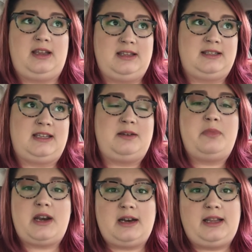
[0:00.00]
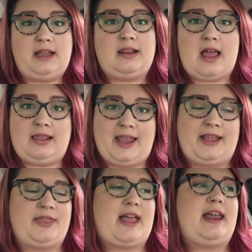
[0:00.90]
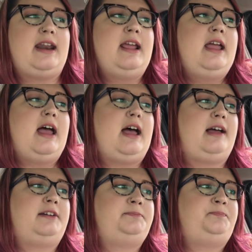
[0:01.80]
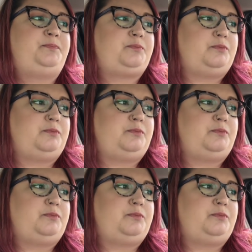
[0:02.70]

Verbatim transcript: is admittedly a lot like that. Um,